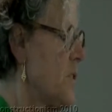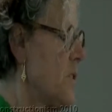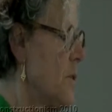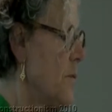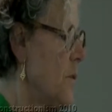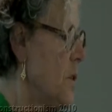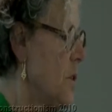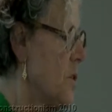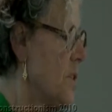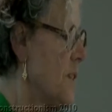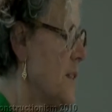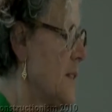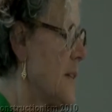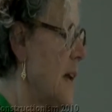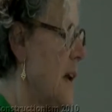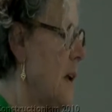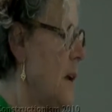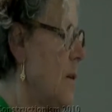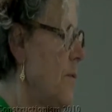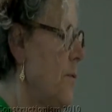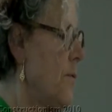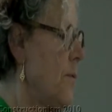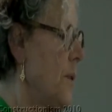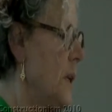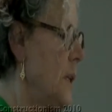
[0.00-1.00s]
of
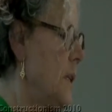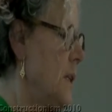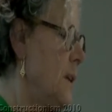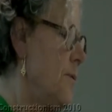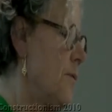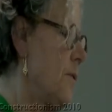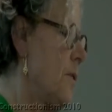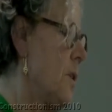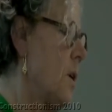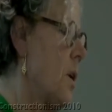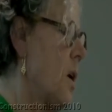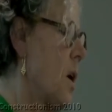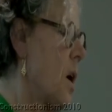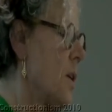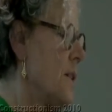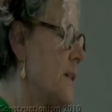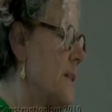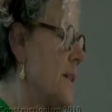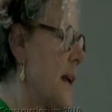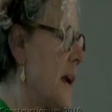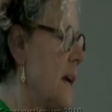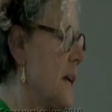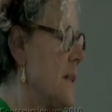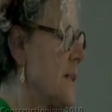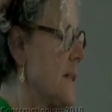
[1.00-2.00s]
yourself in different
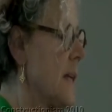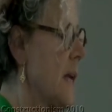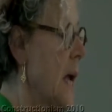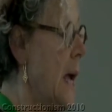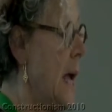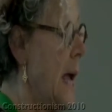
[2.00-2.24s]
contexts,